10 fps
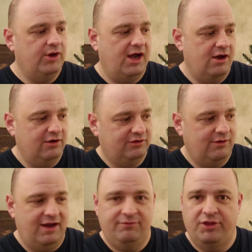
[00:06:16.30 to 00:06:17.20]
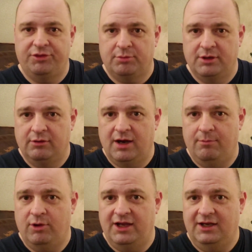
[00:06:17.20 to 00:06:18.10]
I also have the 3
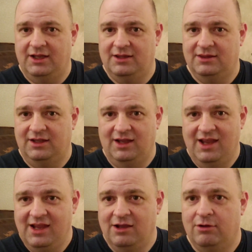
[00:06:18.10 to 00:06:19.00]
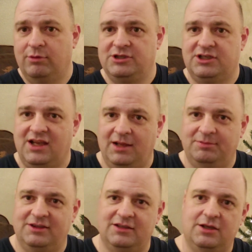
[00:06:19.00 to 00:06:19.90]
gram weight in the heel, which
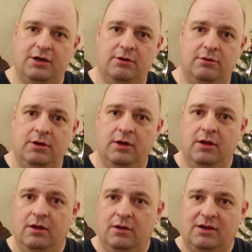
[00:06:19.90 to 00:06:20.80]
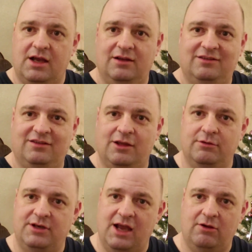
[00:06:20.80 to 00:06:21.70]
keeps the toe kind of
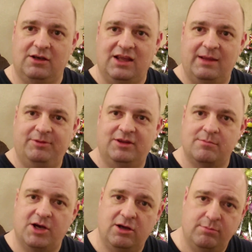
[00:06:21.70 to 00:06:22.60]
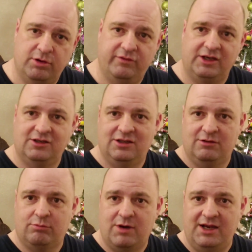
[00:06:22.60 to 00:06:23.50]
slowed down and keeps the ball moving to
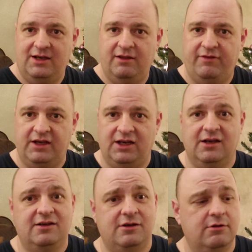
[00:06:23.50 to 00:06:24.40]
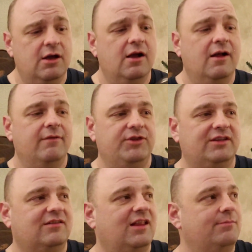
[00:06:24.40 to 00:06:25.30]
the right if I need it to.
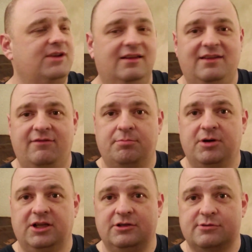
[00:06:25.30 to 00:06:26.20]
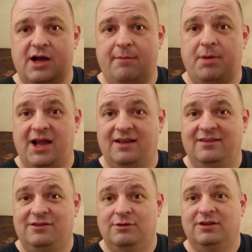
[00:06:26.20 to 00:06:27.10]
This club does have a pretty good draw
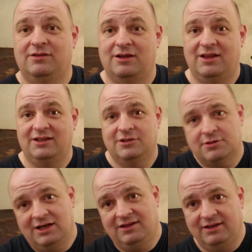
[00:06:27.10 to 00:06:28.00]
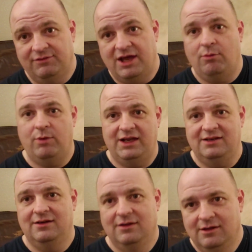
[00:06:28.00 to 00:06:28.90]
bias to it, so I like to try to leave that weight
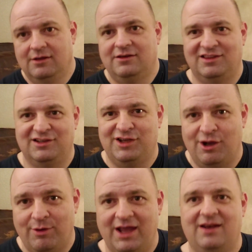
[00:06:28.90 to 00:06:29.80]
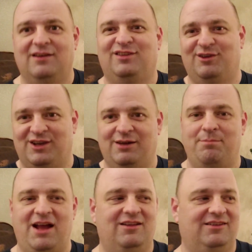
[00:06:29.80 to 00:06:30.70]
to the toe end so it kind
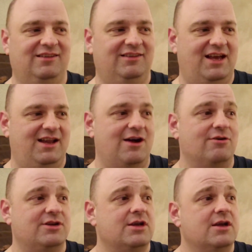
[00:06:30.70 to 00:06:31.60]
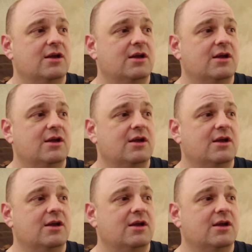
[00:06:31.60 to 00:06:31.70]
of balances that out.